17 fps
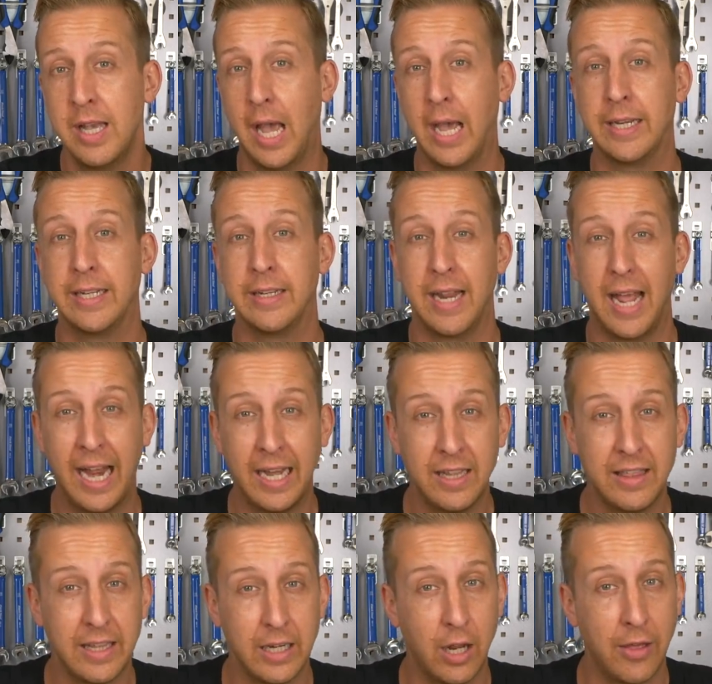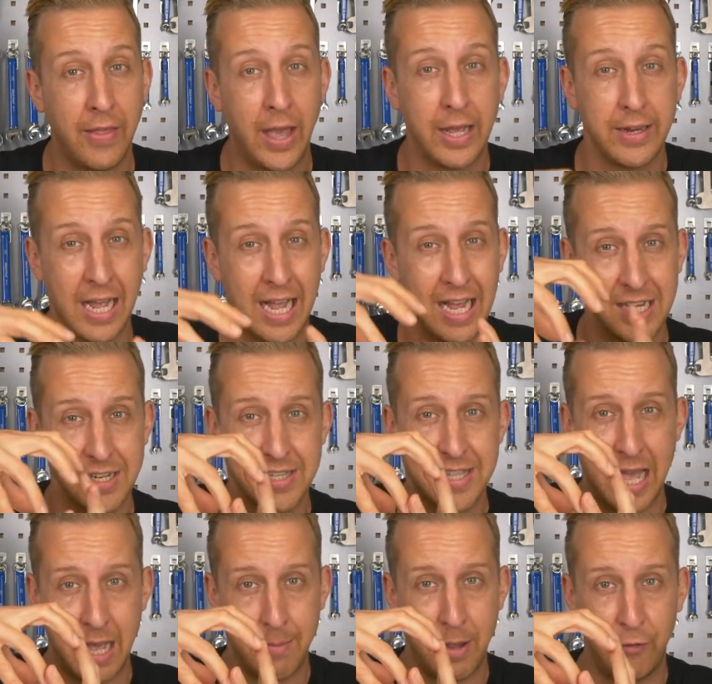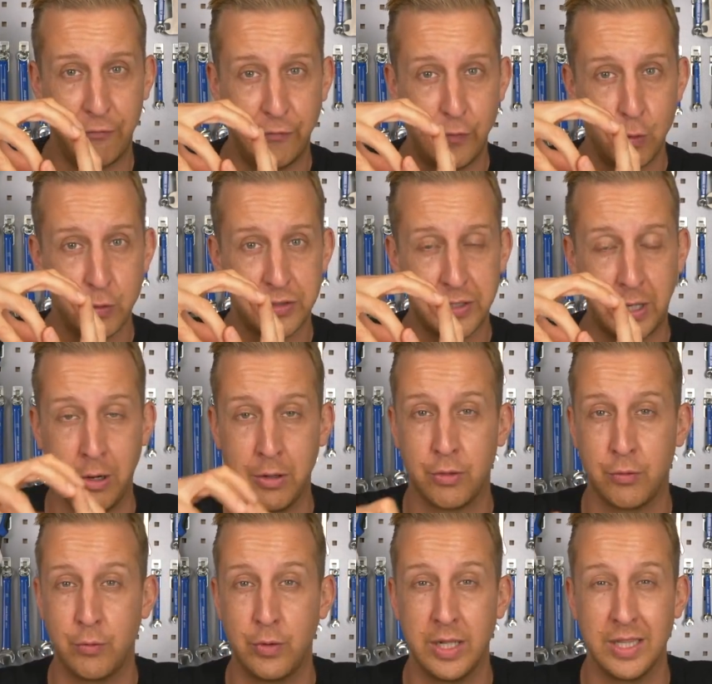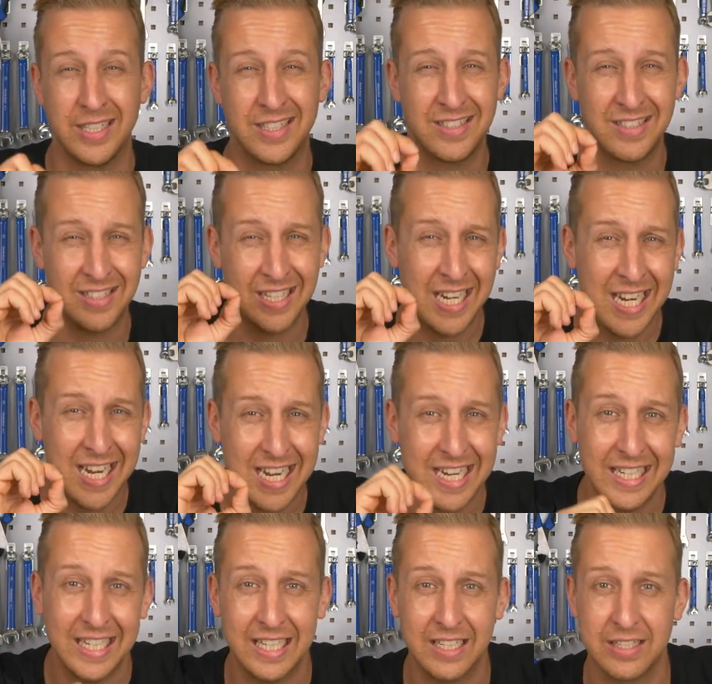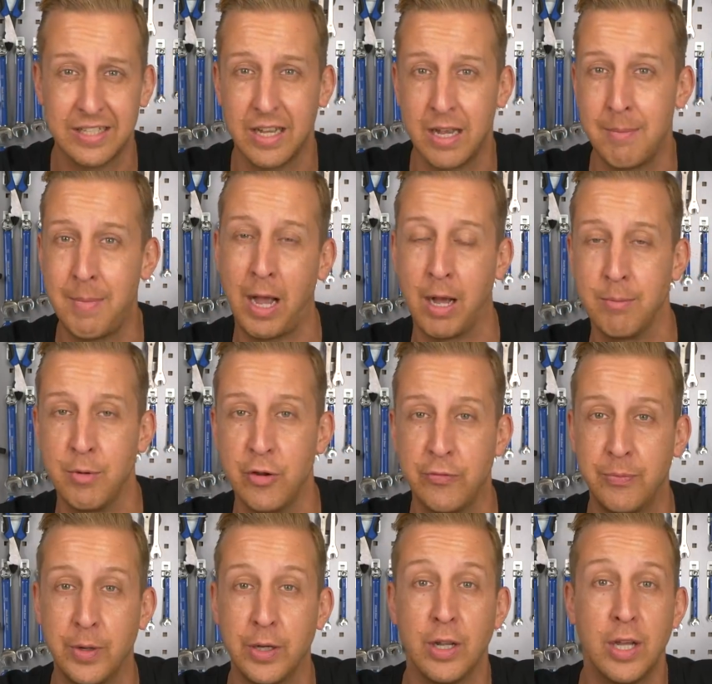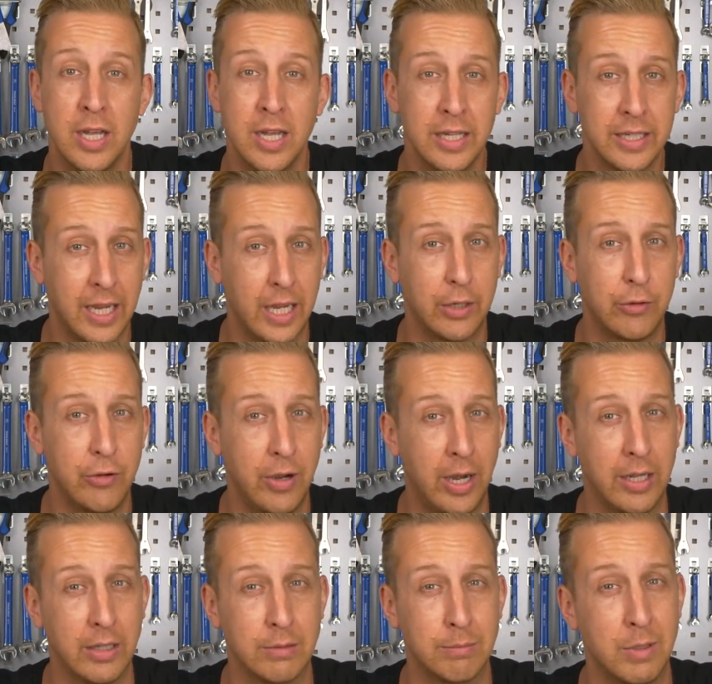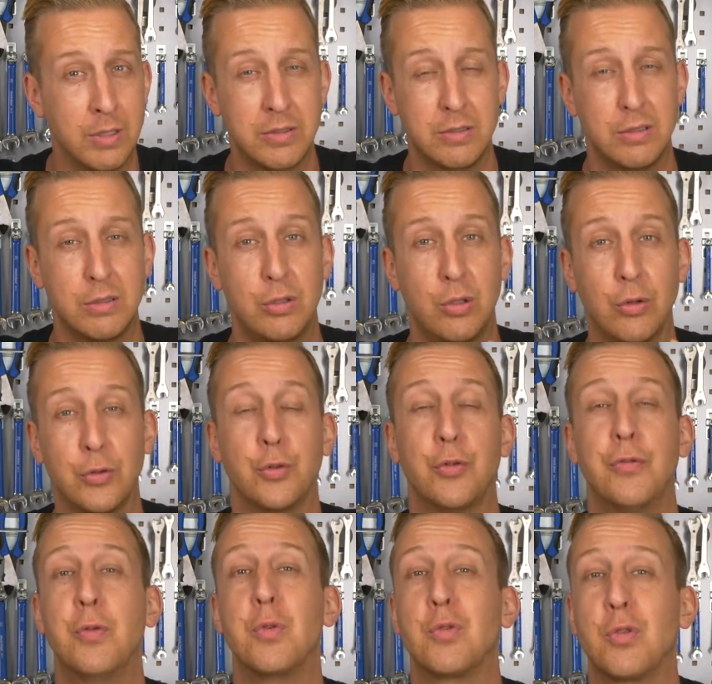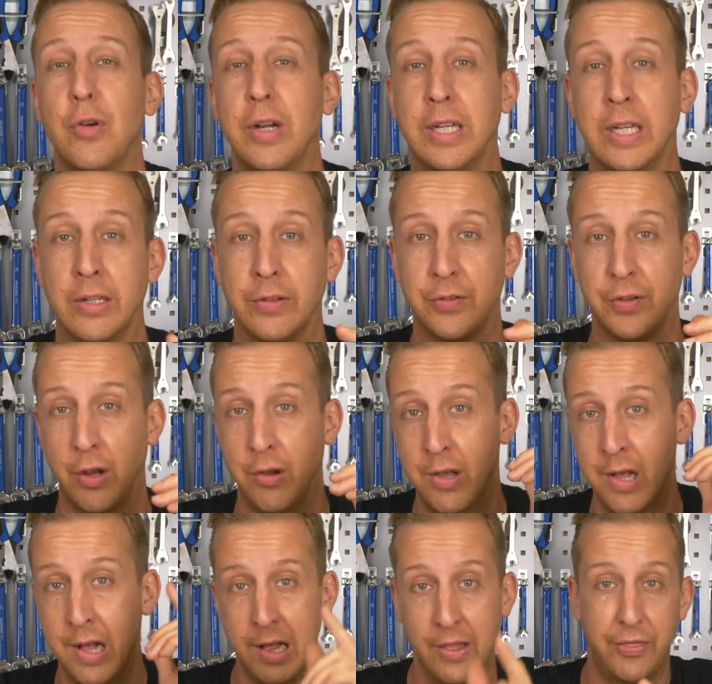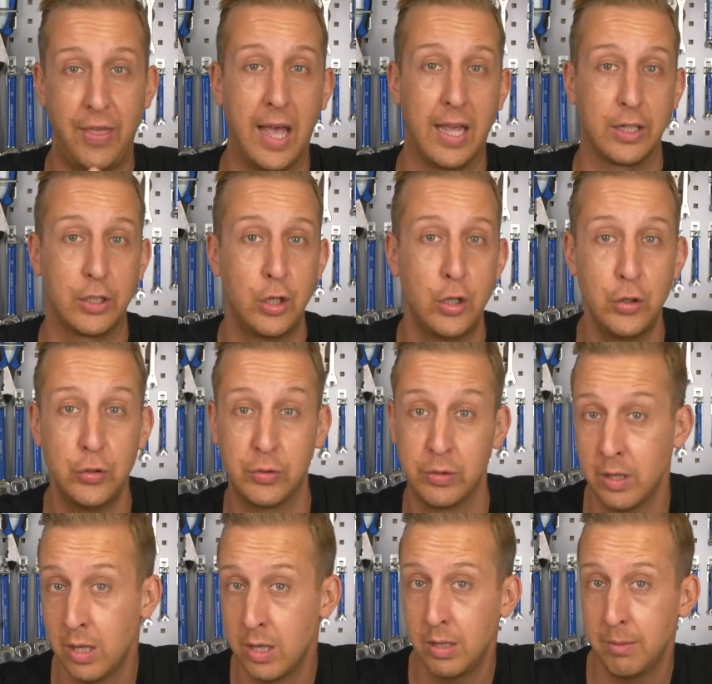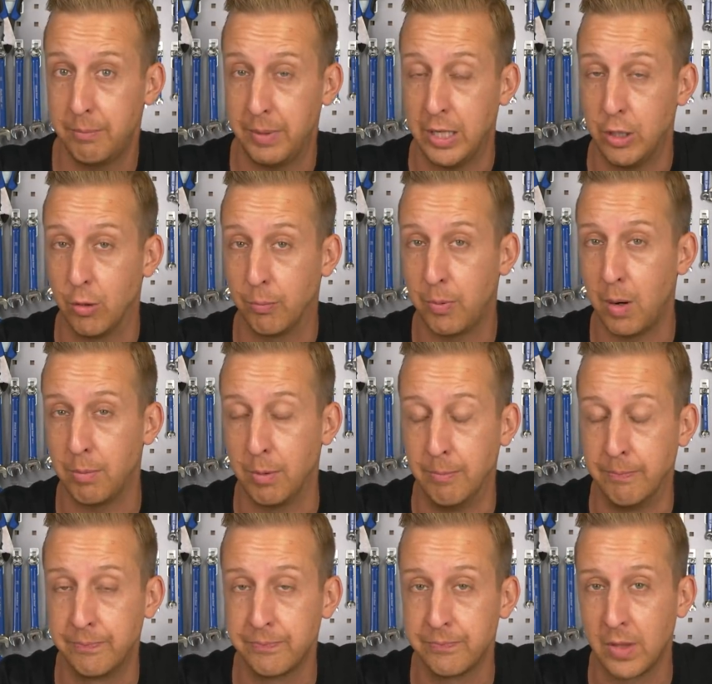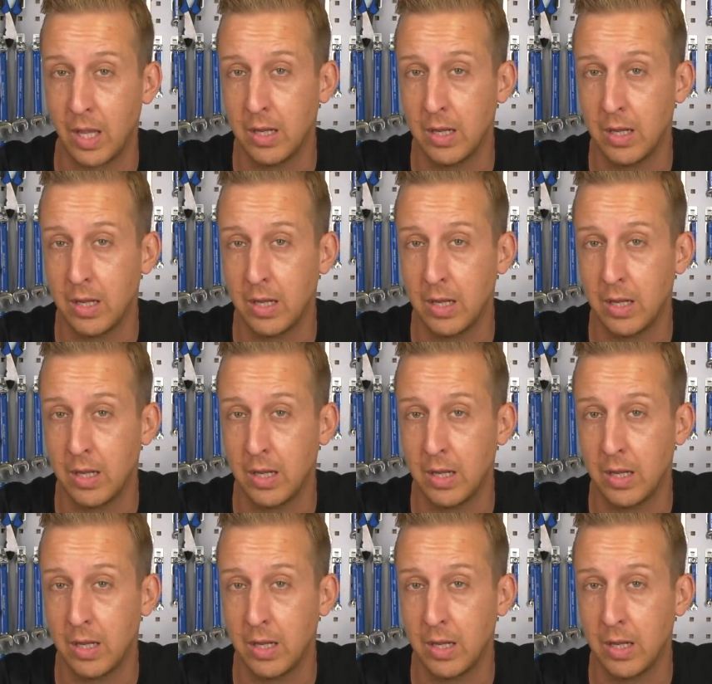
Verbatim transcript: And anything like that that has that amount of force going through it, the teeniest amount of movement can create the most god awful creaking. So that could be your problem.